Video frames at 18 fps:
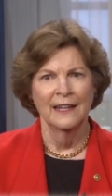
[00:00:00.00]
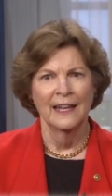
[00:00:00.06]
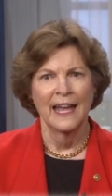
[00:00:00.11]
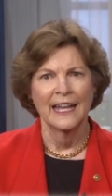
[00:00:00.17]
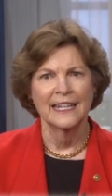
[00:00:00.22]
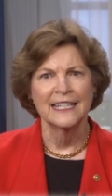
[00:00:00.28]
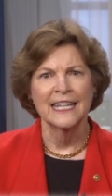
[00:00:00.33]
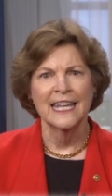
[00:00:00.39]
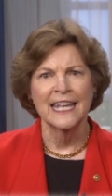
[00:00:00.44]

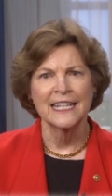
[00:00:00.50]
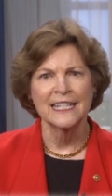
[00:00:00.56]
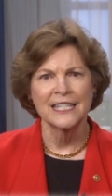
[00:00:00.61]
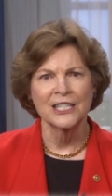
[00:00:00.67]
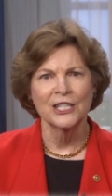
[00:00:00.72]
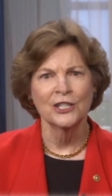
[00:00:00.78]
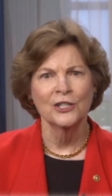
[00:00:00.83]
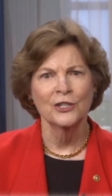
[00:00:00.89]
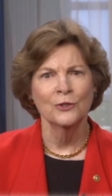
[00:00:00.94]
And to
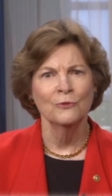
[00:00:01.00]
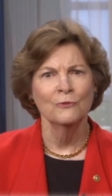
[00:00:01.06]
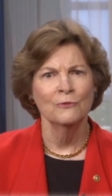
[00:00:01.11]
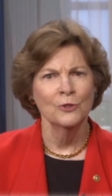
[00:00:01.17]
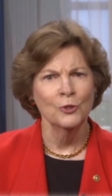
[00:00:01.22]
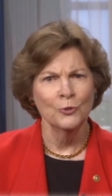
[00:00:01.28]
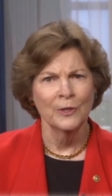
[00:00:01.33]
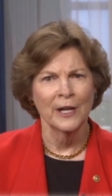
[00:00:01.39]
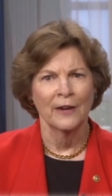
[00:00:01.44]
institute
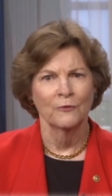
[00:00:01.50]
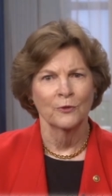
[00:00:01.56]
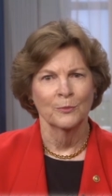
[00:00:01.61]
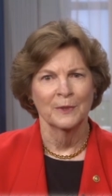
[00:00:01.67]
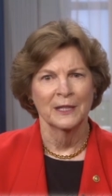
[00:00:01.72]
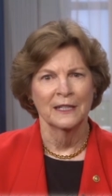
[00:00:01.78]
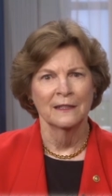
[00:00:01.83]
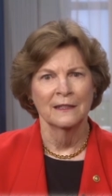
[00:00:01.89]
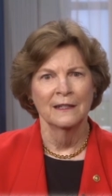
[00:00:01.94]
new
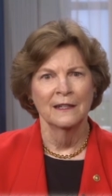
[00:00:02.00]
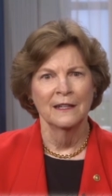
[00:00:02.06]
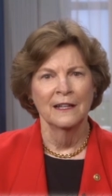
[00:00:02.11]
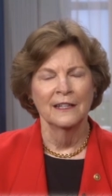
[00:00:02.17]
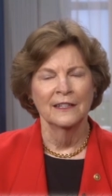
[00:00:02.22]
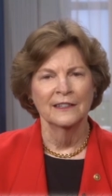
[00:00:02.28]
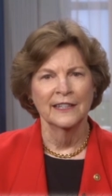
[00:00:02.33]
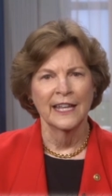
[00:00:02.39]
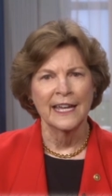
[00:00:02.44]
government
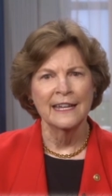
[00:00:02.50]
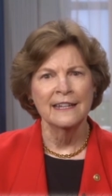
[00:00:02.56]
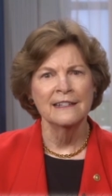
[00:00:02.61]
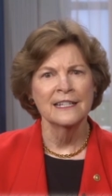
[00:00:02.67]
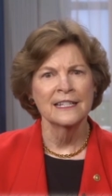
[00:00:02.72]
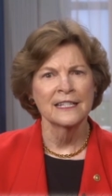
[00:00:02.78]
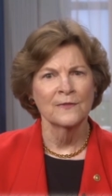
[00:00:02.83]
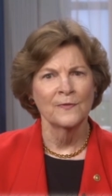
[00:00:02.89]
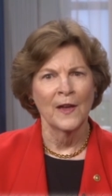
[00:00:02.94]
laying
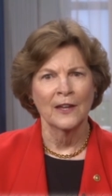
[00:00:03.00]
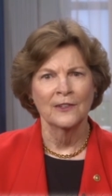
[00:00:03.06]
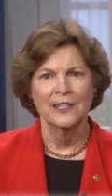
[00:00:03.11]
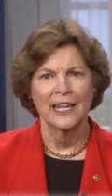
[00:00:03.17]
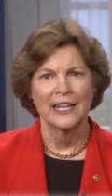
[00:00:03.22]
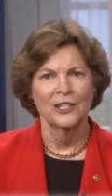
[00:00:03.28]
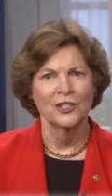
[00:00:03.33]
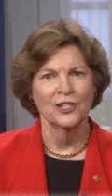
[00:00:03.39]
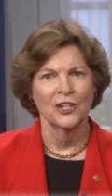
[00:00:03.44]
its
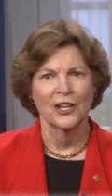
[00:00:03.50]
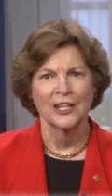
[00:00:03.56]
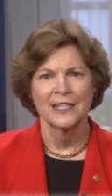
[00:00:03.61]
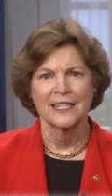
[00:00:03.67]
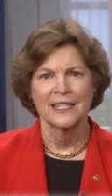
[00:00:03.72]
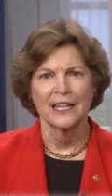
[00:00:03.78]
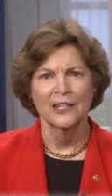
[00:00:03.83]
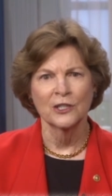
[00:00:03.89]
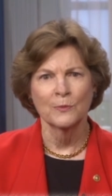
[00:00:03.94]
foundation on
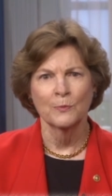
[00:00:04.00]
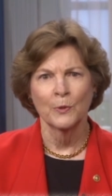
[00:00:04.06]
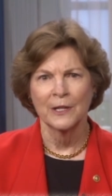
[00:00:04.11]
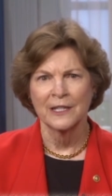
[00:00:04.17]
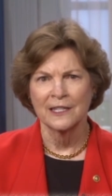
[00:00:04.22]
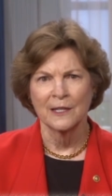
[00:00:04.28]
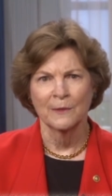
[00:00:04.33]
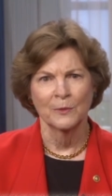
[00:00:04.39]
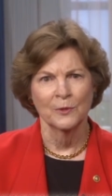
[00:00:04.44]
such
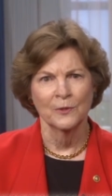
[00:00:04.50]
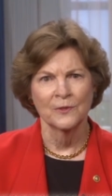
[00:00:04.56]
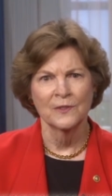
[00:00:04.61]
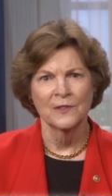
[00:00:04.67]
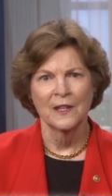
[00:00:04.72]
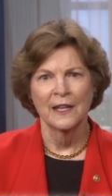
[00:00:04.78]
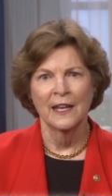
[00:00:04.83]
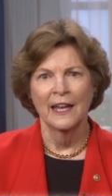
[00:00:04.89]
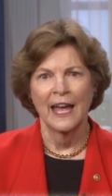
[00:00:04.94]
principles
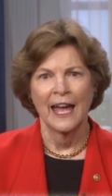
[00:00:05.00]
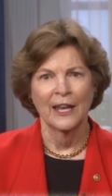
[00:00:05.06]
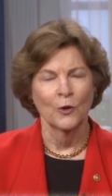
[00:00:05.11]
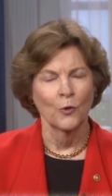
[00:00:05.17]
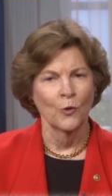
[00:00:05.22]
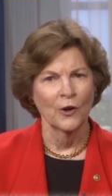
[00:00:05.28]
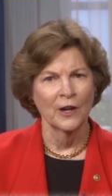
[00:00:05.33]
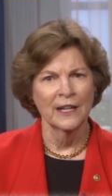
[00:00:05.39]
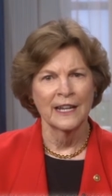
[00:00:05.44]
and
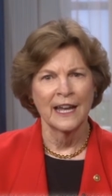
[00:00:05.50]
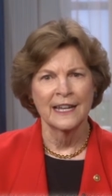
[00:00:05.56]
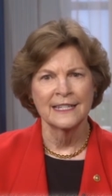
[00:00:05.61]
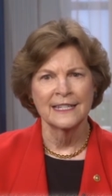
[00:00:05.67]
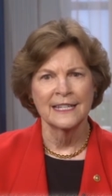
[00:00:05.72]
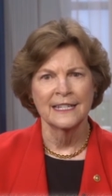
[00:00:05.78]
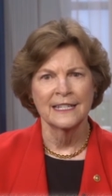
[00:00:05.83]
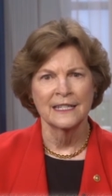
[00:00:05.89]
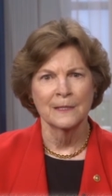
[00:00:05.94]

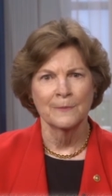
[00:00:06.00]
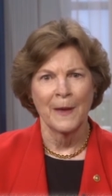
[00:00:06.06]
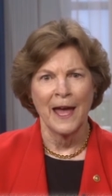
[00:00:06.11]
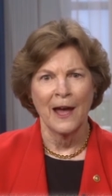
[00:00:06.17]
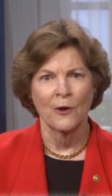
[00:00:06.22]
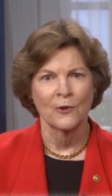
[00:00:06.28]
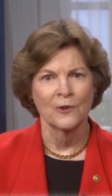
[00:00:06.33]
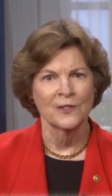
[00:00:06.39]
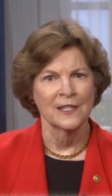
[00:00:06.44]
organizing its
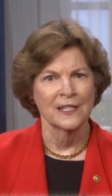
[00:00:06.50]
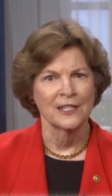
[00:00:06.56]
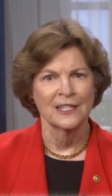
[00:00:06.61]
powers in